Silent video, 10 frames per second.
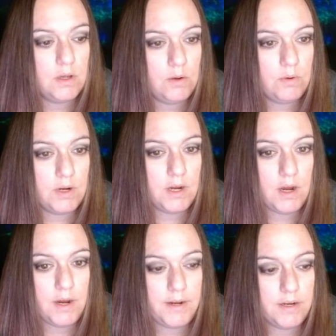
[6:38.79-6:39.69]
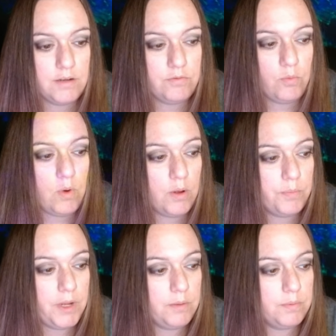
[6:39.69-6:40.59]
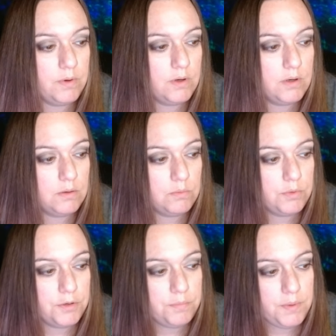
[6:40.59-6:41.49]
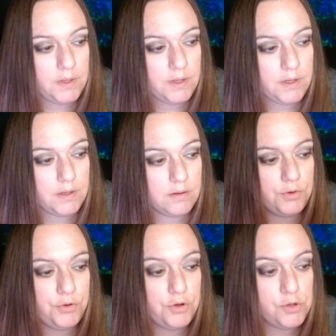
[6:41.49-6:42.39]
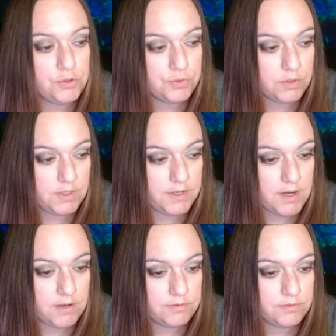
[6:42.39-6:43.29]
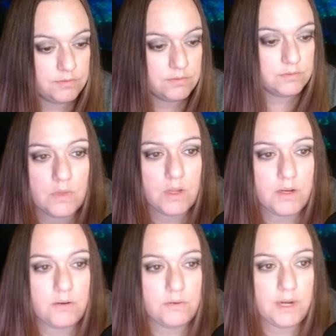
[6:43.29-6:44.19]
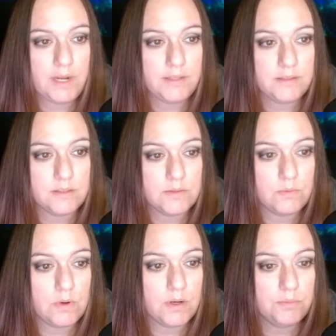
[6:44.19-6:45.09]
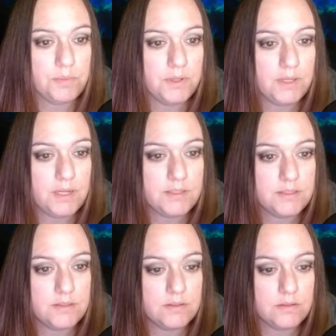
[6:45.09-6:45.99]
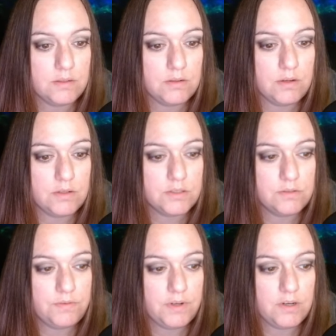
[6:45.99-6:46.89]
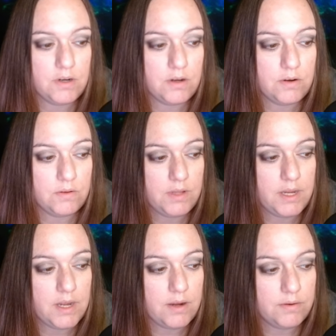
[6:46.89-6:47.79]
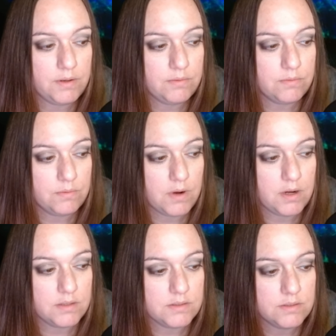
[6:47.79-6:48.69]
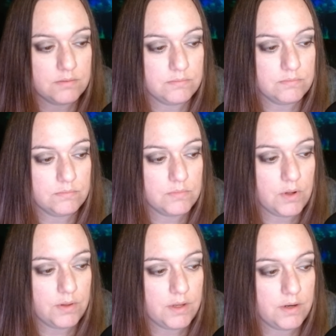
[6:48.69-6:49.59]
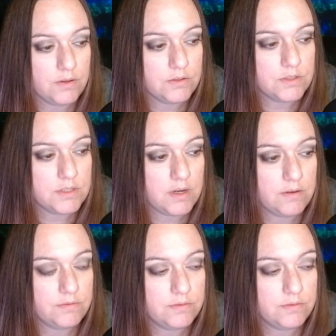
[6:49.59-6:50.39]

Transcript: What kind of wallpaper would be neutral enough? I don't hate this one, but let's also figure out our layout and rugs and all that other stuff.